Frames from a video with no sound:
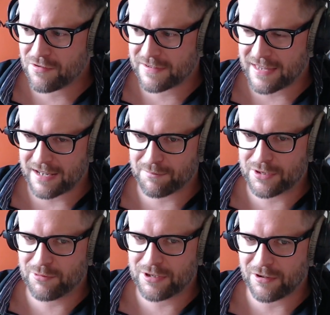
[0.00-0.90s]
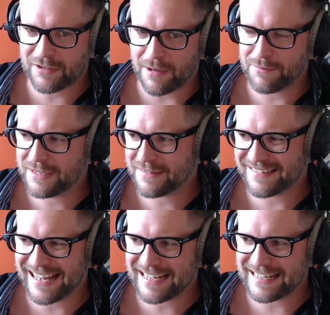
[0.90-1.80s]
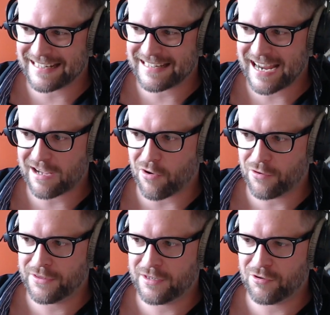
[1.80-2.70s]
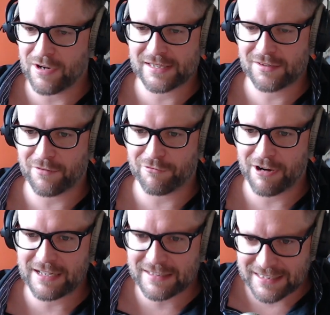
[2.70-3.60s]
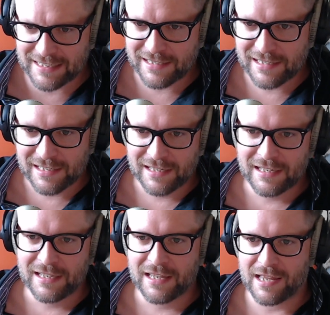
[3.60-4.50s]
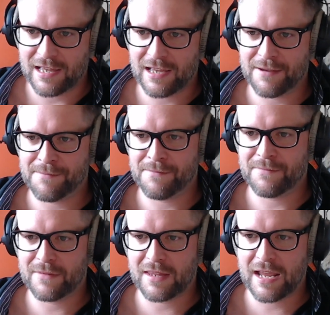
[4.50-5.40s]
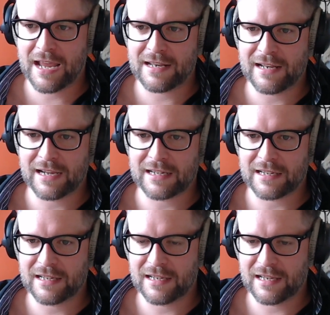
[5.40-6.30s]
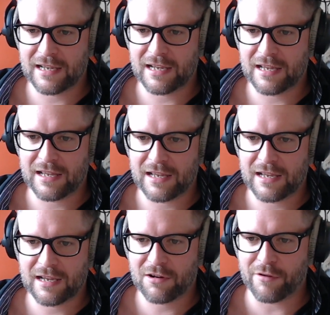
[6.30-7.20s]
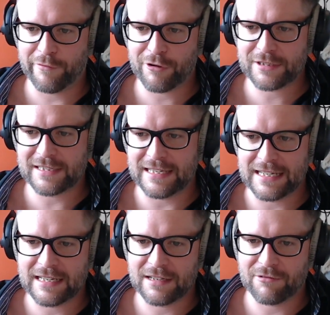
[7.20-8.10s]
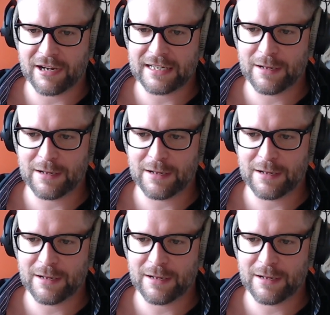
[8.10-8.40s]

Is that between those companies? Is that an attack on US sovereignty? And like conversely, right?